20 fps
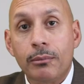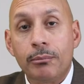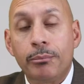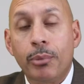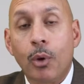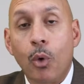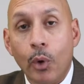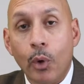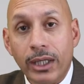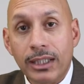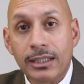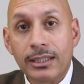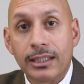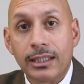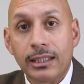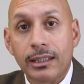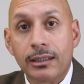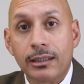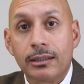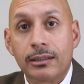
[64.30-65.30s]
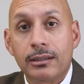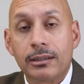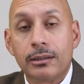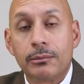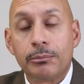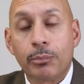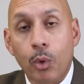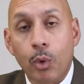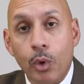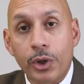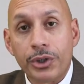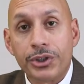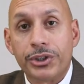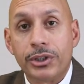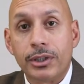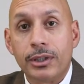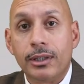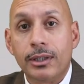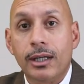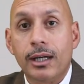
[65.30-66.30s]
pointing
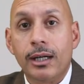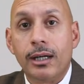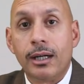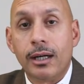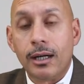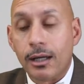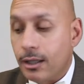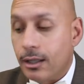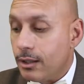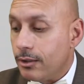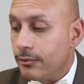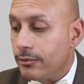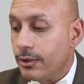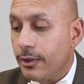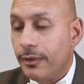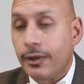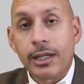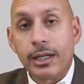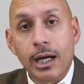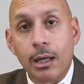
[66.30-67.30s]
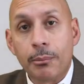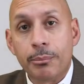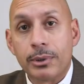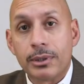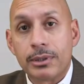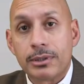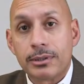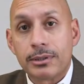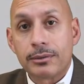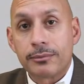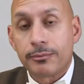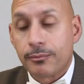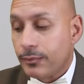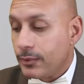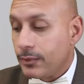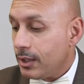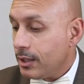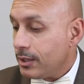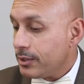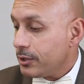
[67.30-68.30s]
portion of the compass.
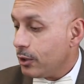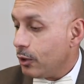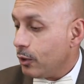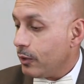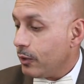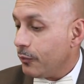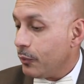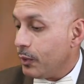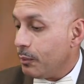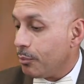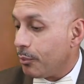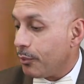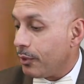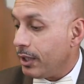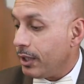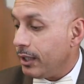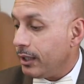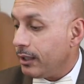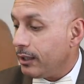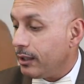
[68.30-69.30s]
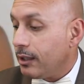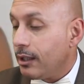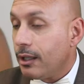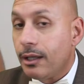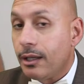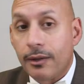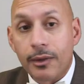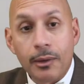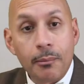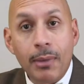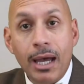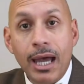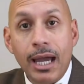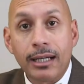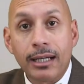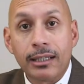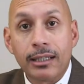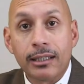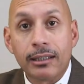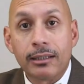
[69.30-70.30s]
So if we bring the
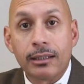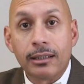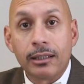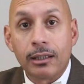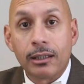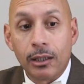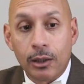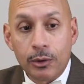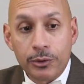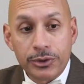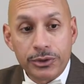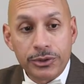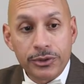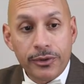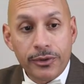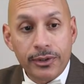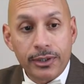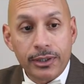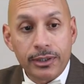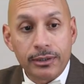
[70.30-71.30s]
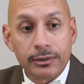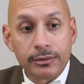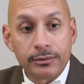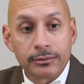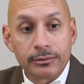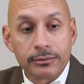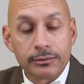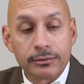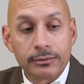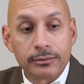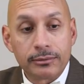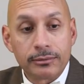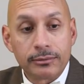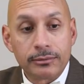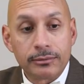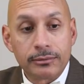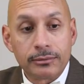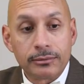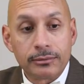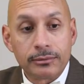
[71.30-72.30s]
magnet close to the
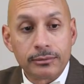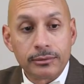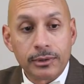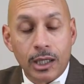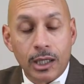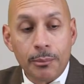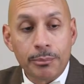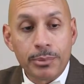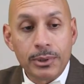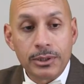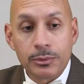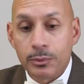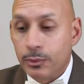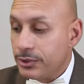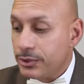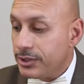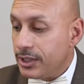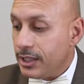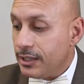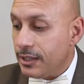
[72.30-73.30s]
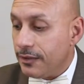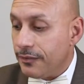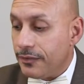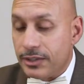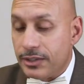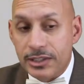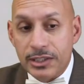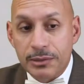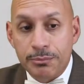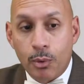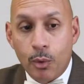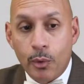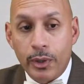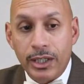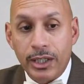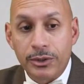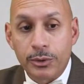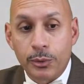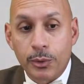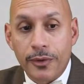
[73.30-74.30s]
compass, we'll see that this is
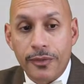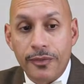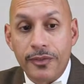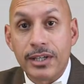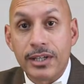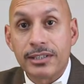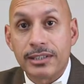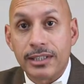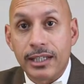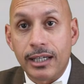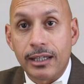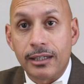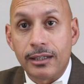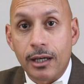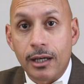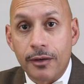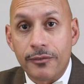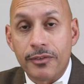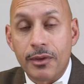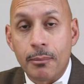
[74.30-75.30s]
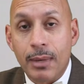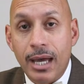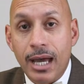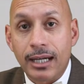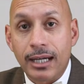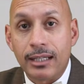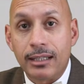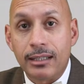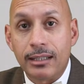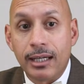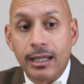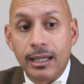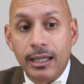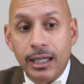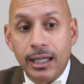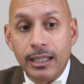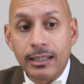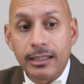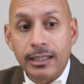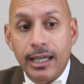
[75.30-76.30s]
pointing toward this end of the magnet,
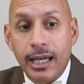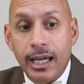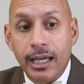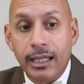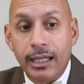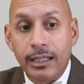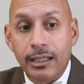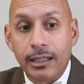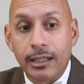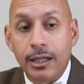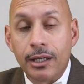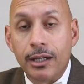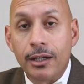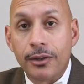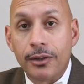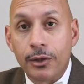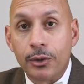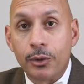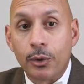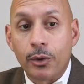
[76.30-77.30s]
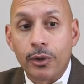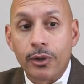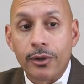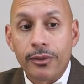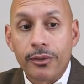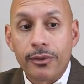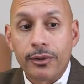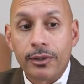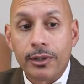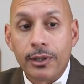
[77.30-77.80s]
indicating the north.